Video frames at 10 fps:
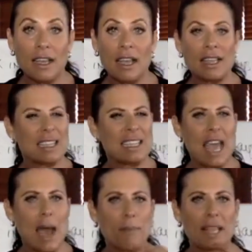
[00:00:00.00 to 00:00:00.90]
And I said,
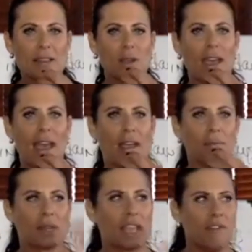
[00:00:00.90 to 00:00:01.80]
yeah, but that's okay. I'm
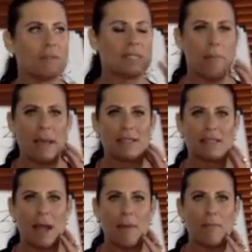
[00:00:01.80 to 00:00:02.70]
going to give them step by
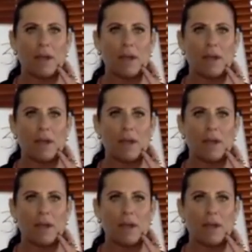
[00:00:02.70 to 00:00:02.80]
step.